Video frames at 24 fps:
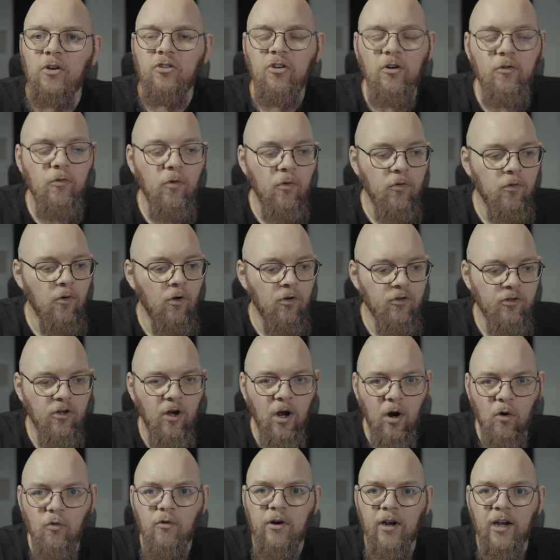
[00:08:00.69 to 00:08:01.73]
my general thoughts
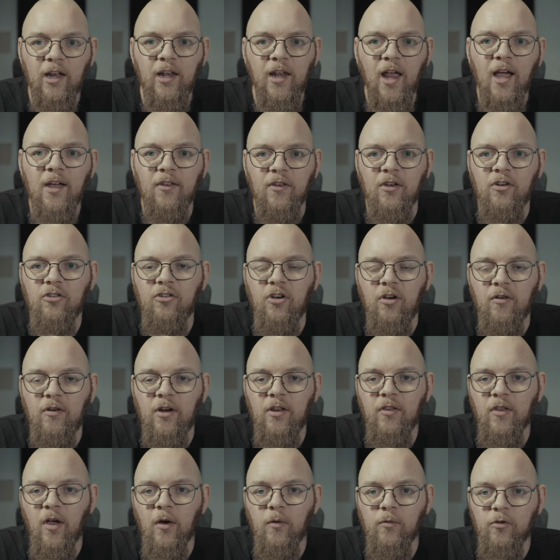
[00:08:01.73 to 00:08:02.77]
are I really like this
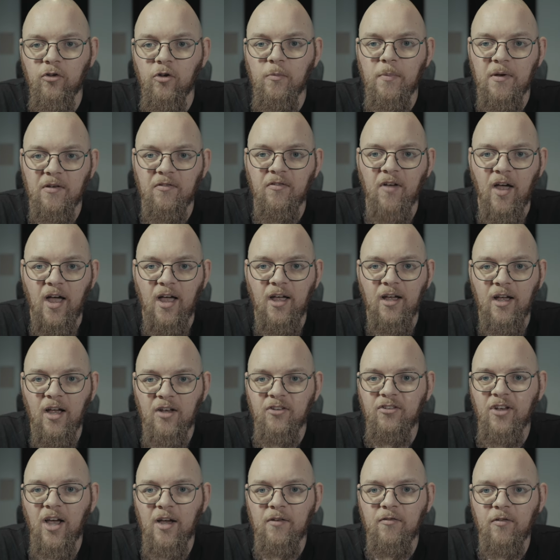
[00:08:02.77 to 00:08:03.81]
unit though, to be fair,
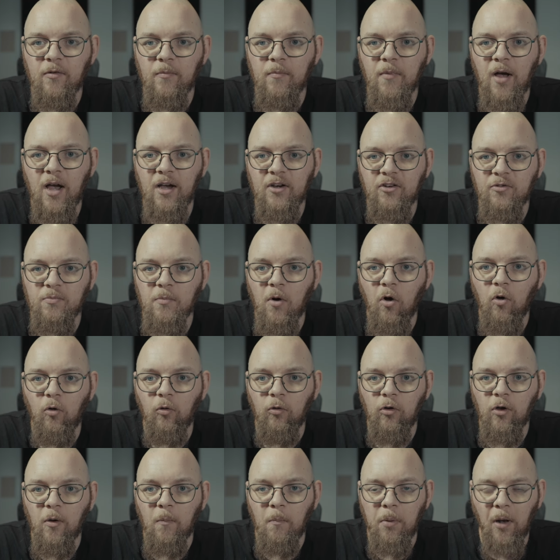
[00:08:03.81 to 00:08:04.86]
aside from my
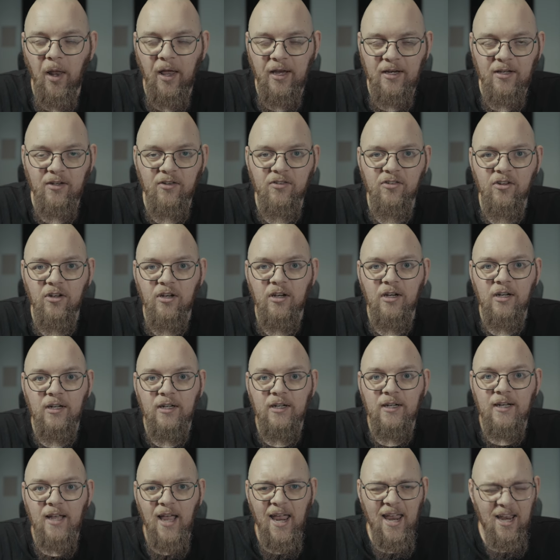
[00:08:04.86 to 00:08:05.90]
small complaints.
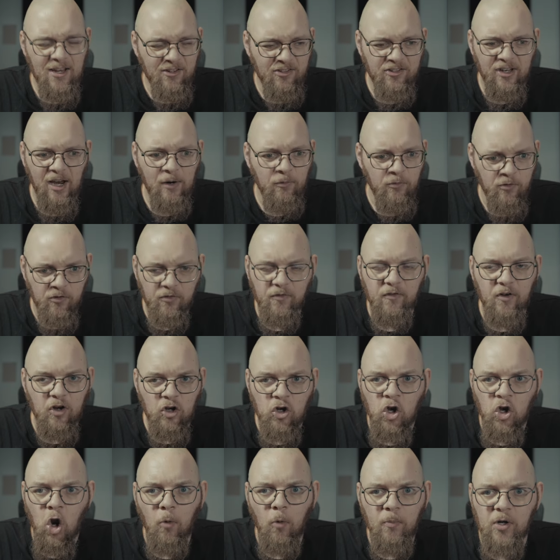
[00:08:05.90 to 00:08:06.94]
It sounds
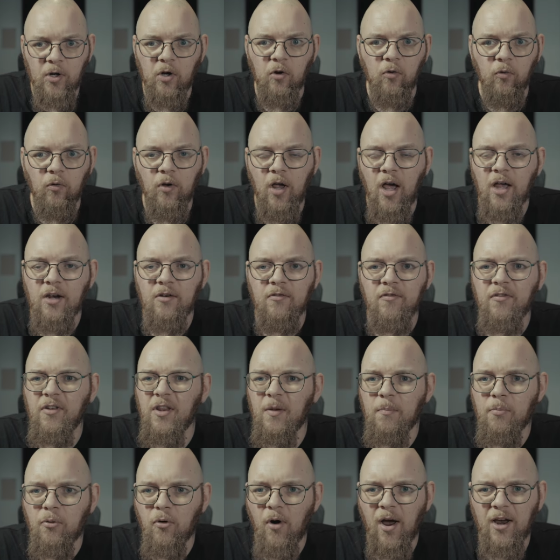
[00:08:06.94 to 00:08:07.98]
phenomenal, and for
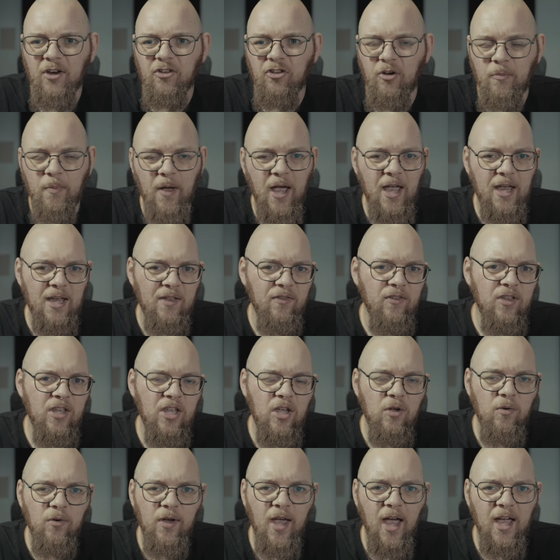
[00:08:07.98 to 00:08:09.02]
the price you pay in
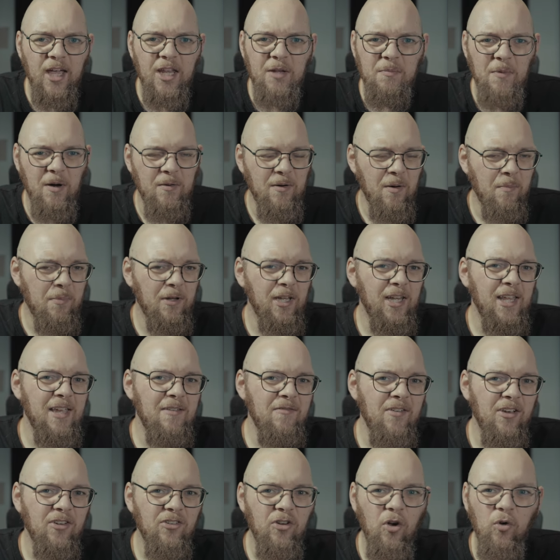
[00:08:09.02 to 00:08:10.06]
the UK at the moment, I
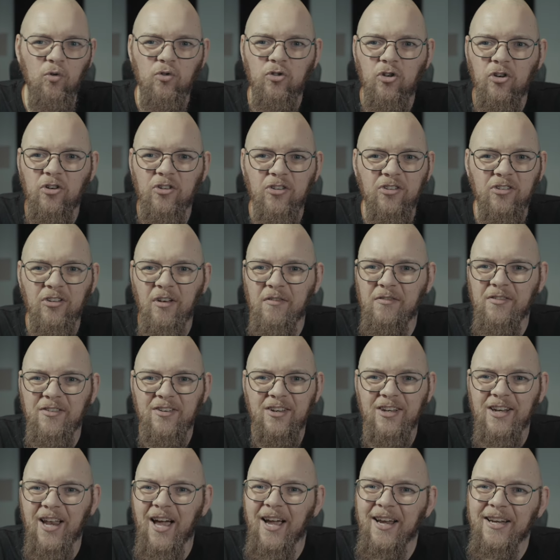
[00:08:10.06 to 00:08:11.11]
believe it's
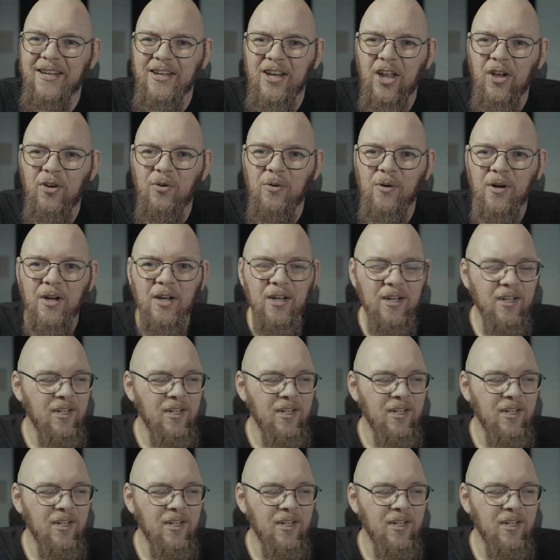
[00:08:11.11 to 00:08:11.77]
179 new.